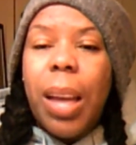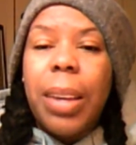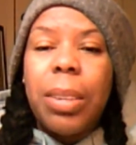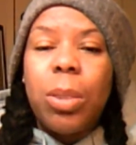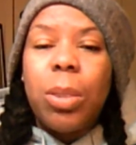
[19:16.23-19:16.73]
I
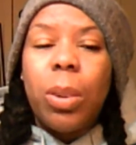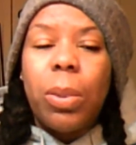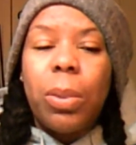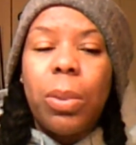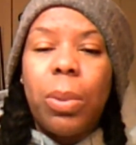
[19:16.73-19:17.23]
can
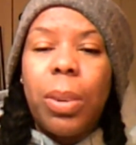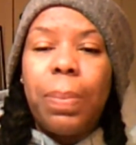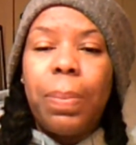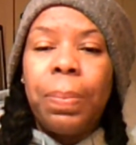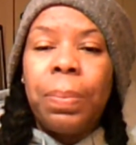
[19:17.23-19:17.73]
turn
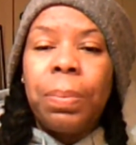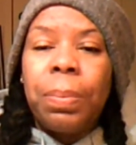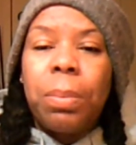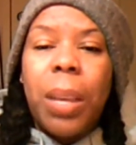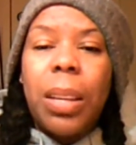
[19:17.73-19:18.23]
on
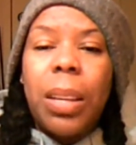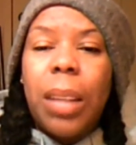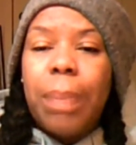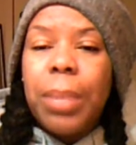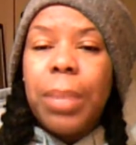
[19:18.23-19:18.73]
my
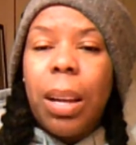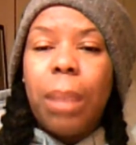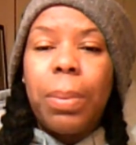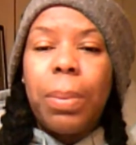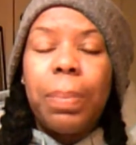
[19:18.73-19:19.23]

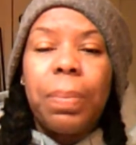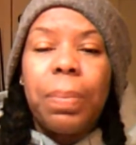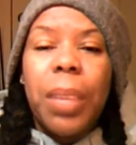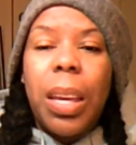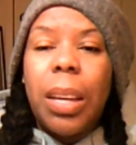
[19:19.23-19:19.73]
laptop
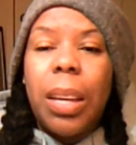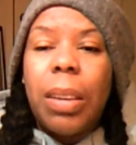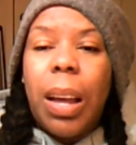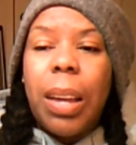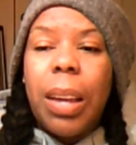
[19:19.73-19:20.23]
and
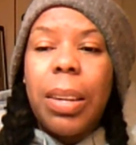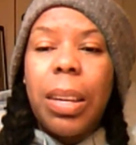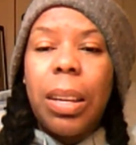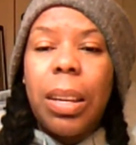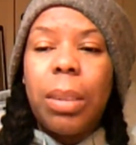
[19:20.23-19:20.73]
I
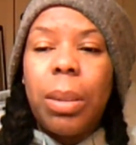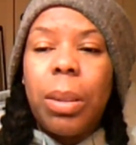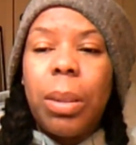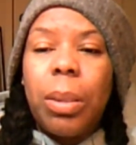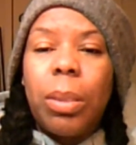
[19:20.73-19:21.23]
can
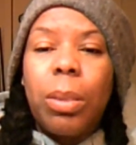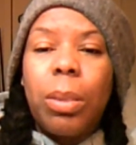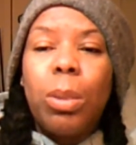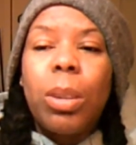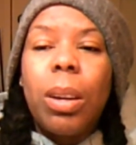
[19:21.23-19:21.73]

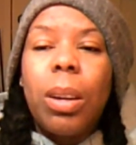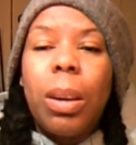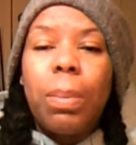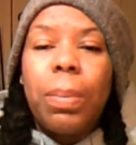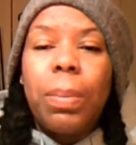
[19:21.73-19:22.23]
look
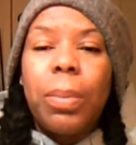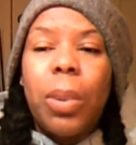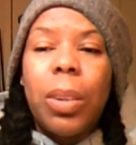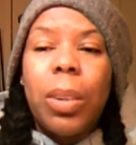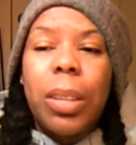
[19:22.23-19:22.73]
up
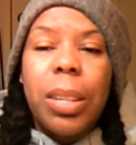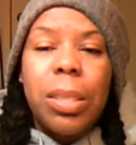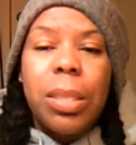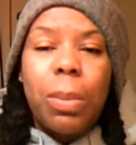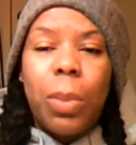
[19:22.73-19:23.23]
or look
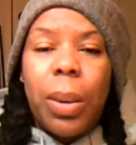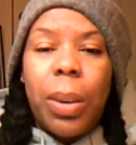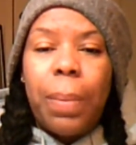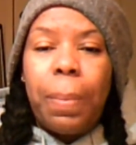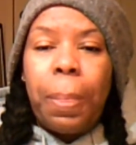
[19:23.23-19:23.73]
at someone,